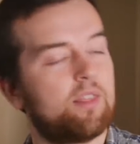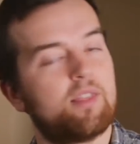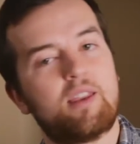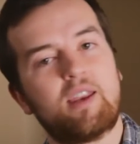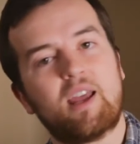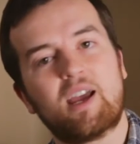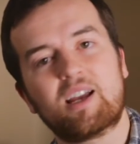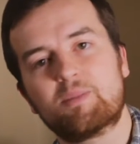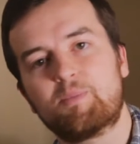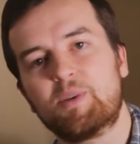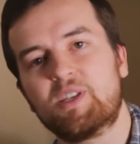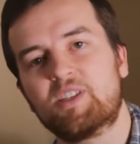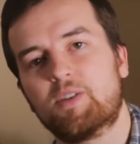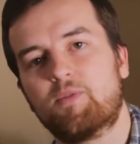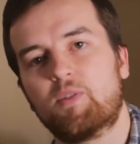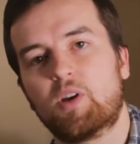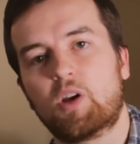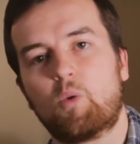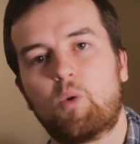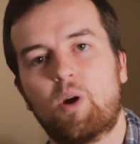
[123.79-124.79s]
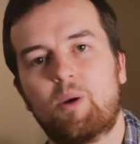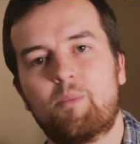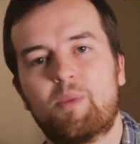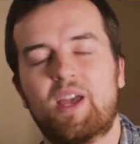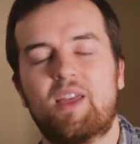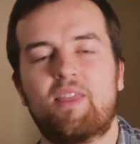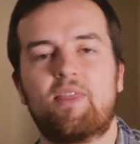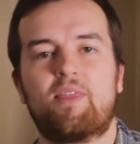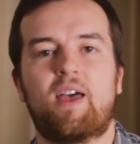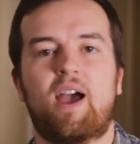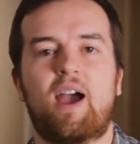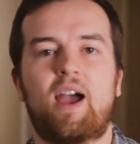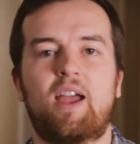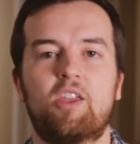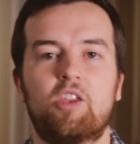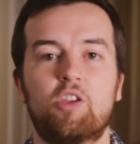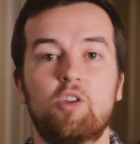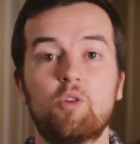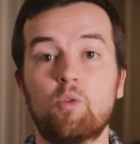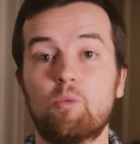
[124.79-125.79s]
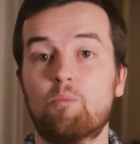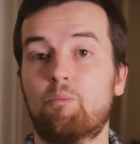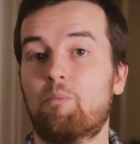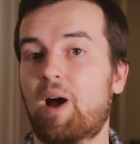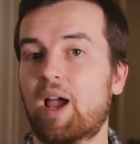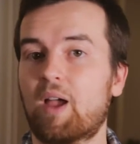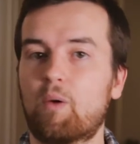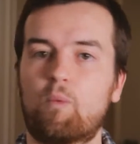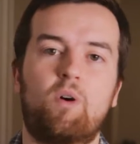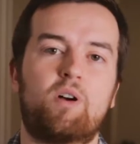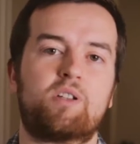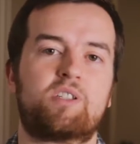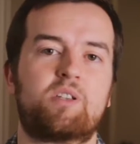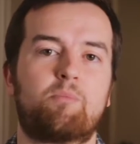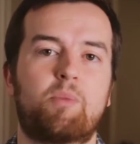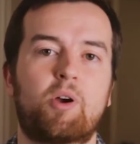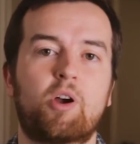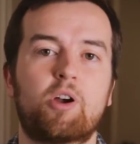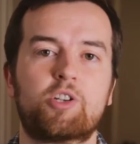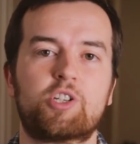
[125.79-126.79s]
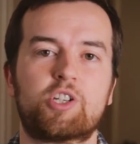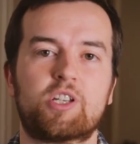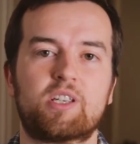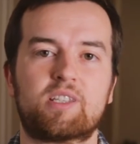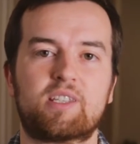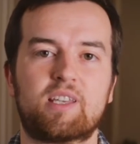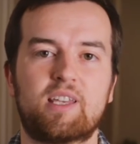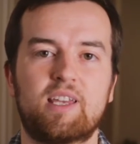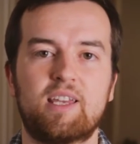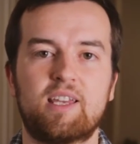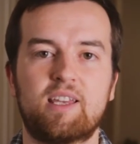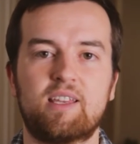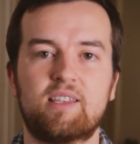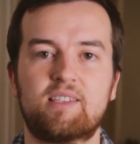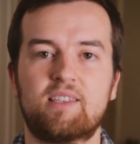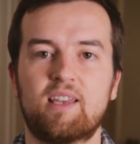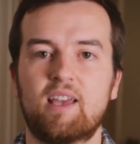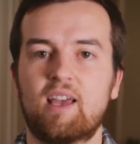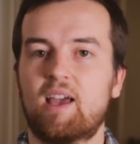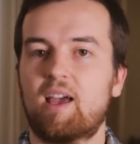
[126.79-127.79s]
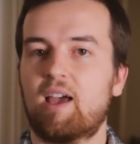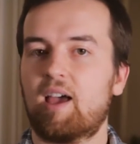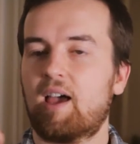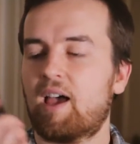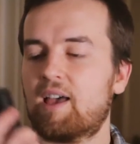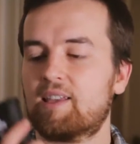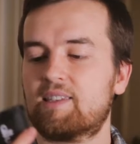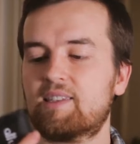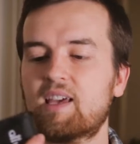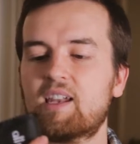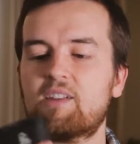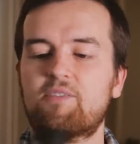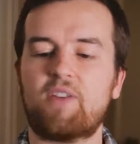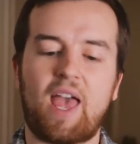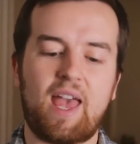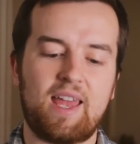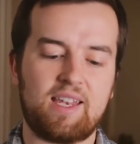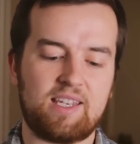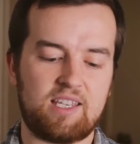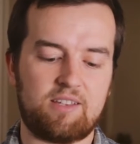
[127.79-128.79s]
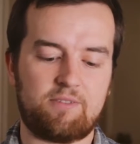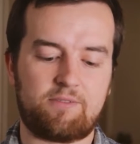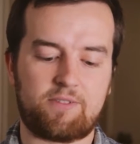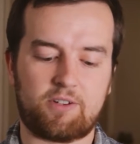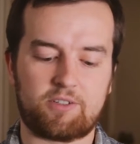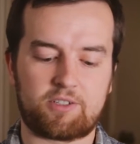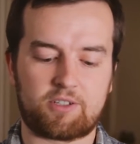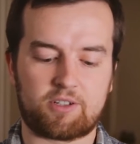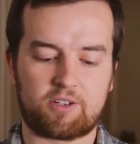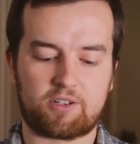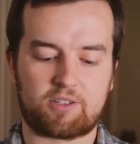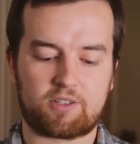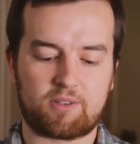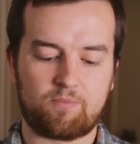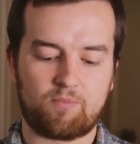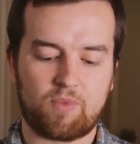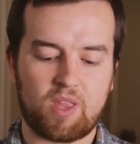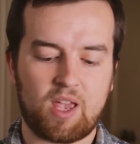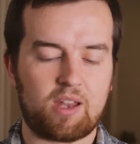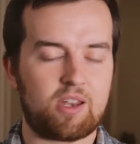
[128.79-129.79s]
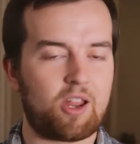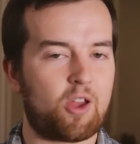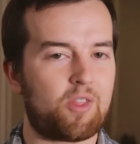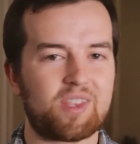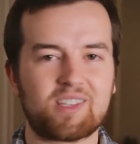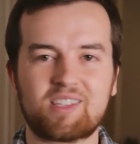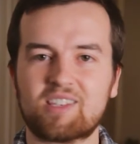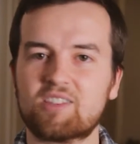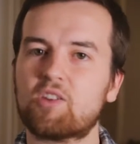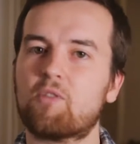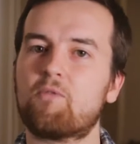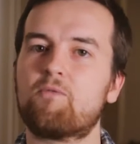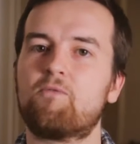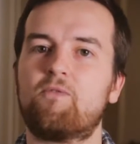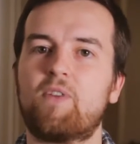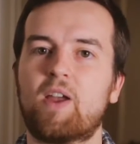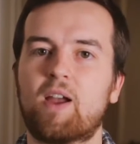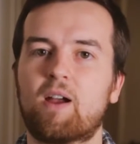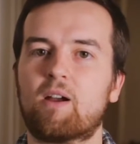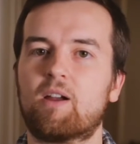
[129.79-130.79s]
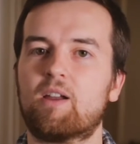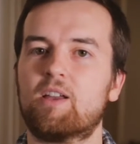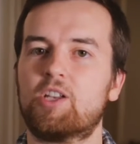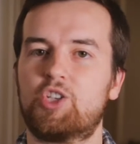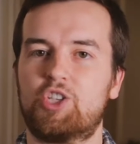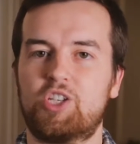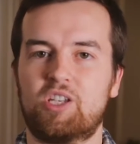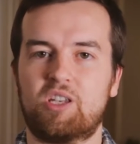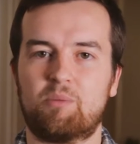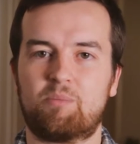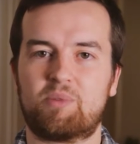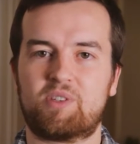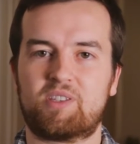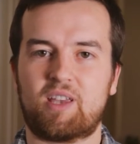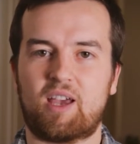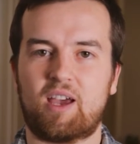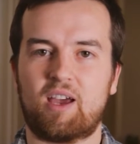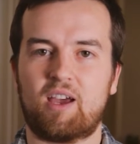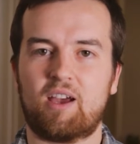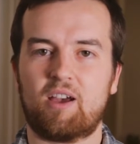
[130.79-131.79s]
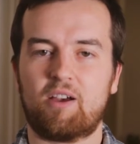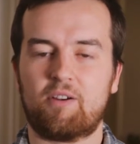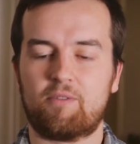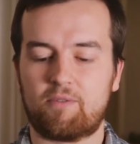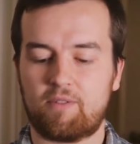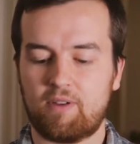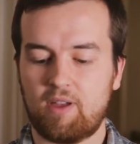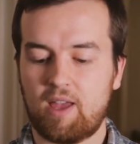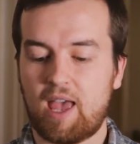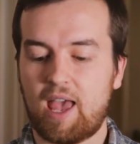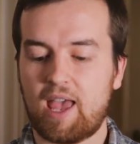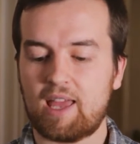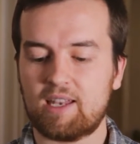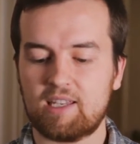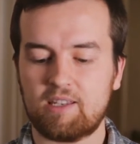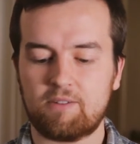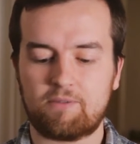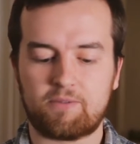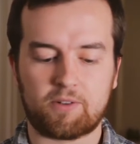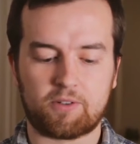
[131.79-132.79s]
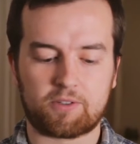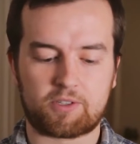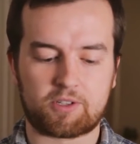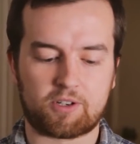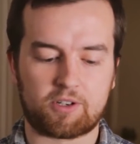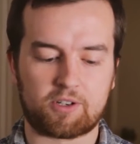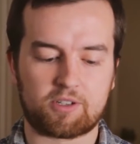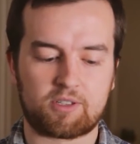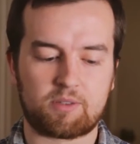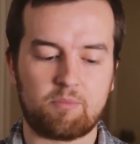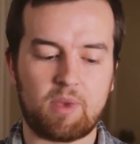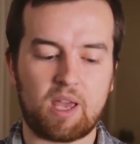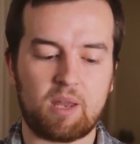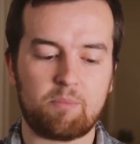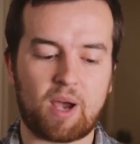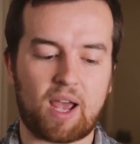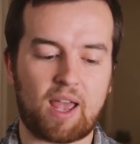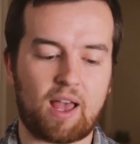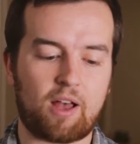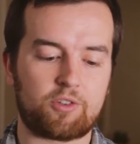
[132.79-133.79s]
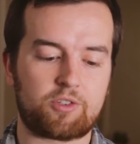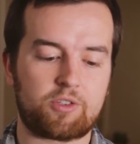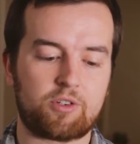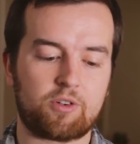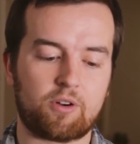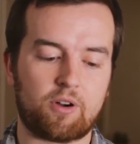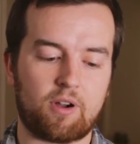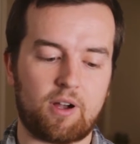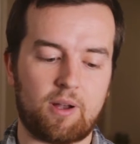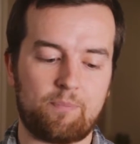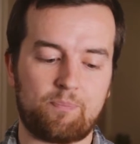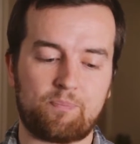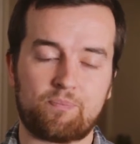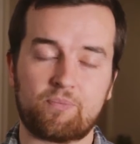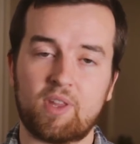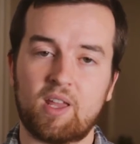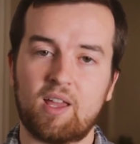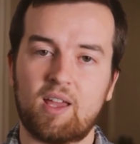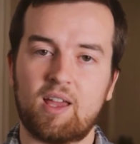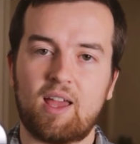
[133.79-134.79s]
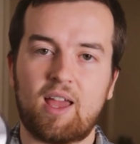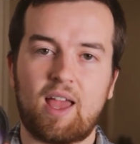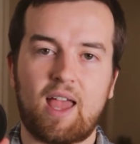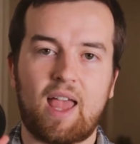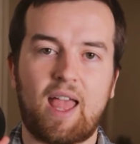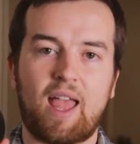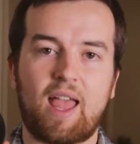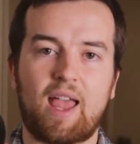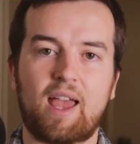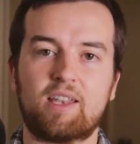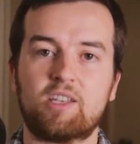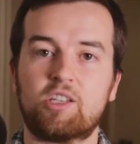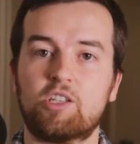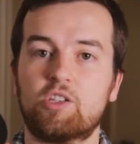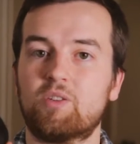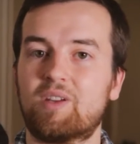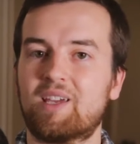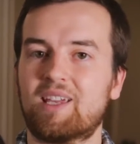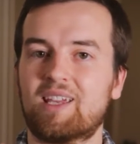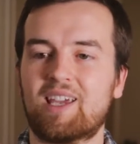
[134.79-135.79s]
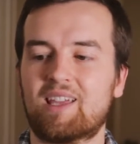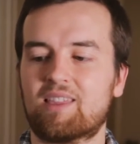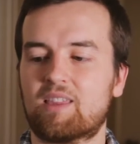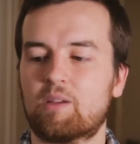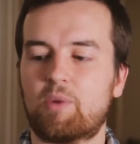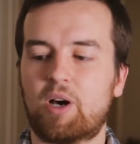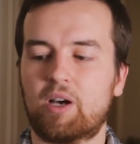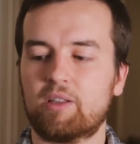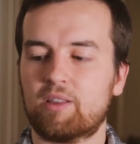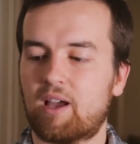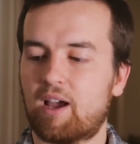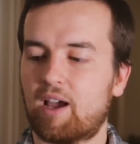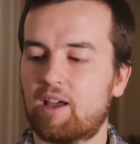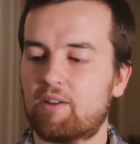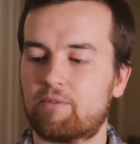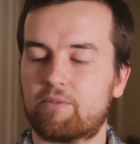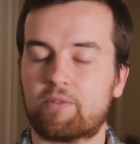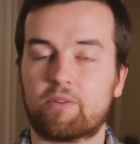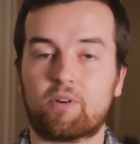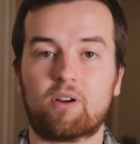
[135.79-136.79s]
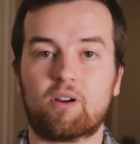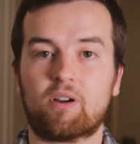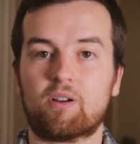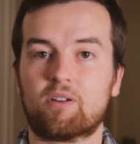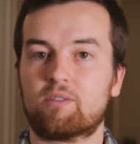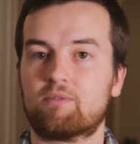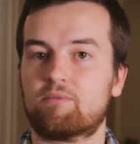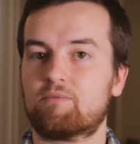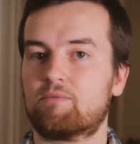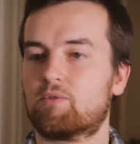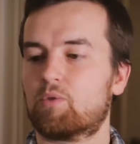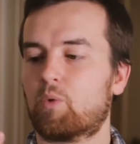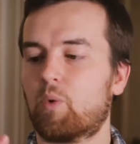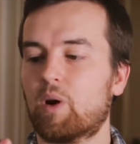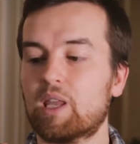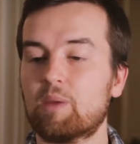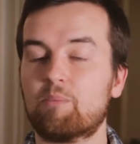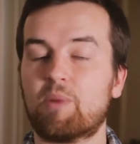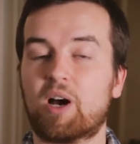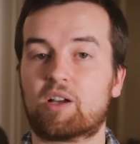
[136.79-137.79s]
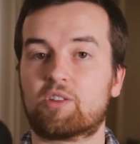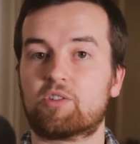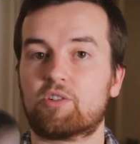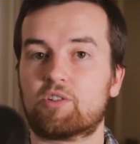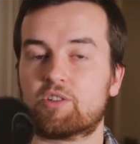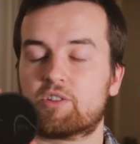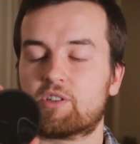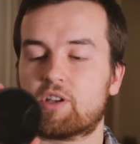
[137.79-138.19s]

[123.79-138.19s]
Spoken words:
The next piece of equipment that you might want to purchase is a set of ND filters. Now this is a very cheap set of ND filters made by Altura, and you can get them online for $20 or